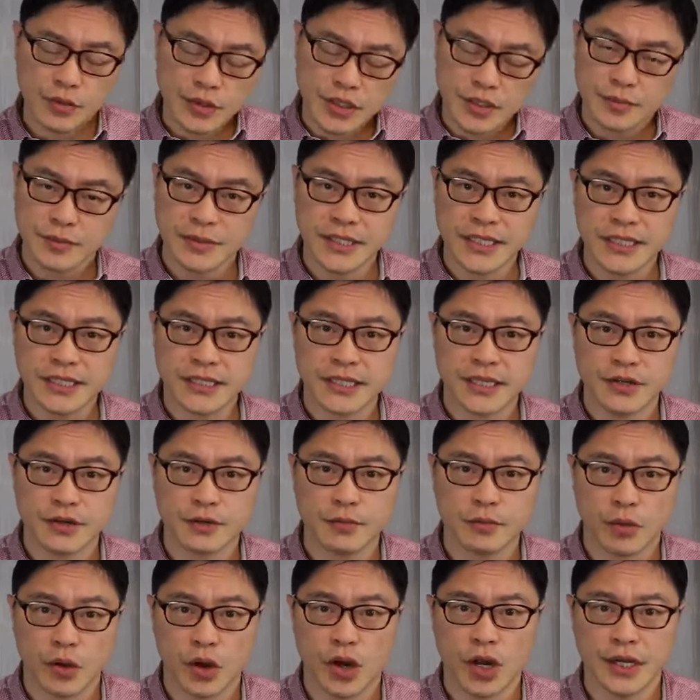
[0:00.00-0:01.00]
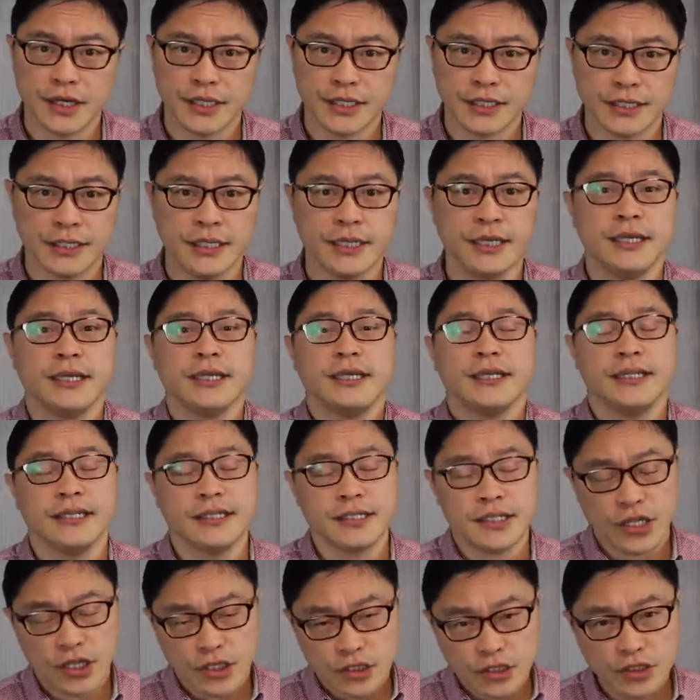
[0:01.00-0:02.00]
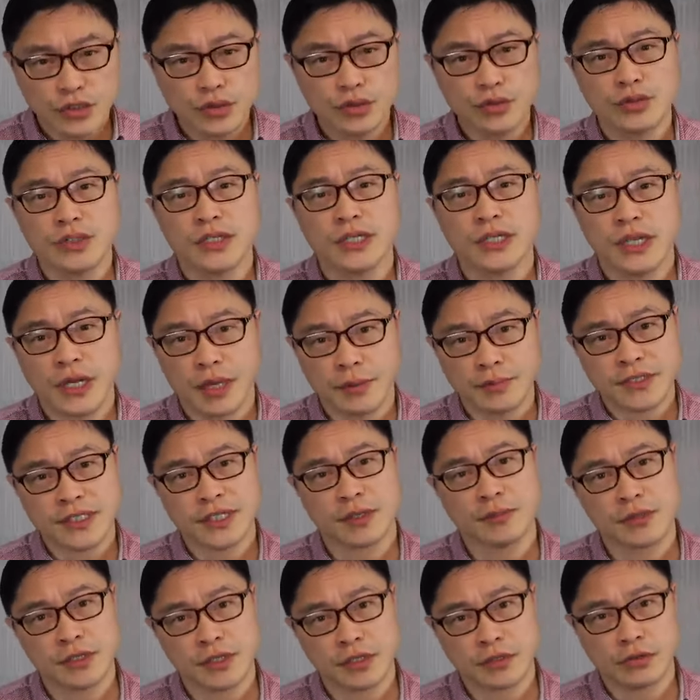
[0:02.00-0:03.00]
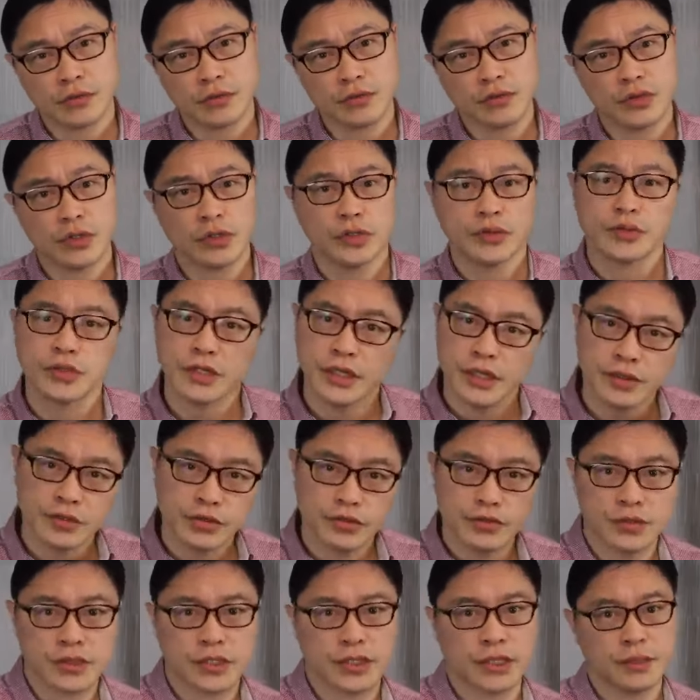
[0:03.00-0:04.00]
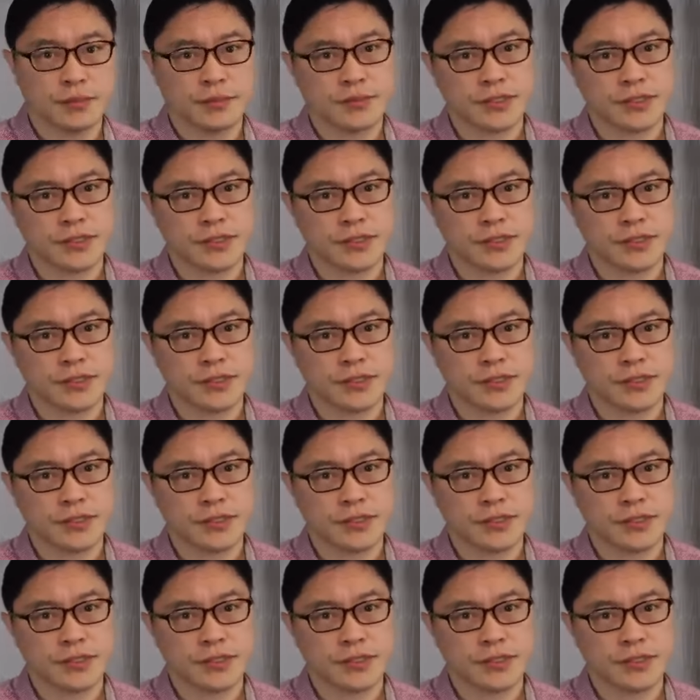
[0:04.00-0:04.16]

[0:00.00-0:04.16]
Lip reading: which means that your body is using up some of the glucose and using